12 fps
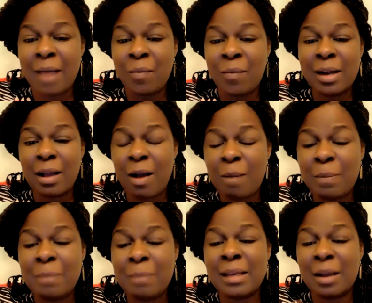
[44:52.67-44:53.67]
And when they
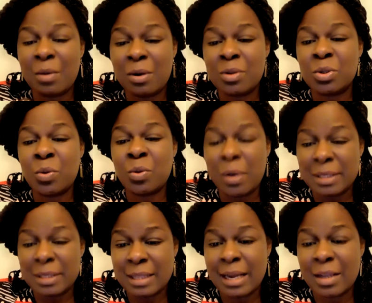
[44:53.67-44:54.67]
copy me, they're going to do
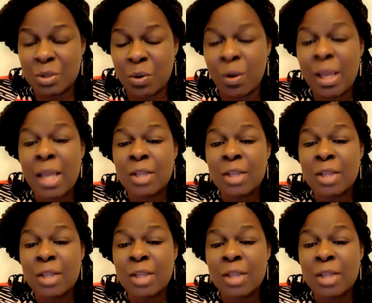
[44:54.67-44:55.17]
worse than I do.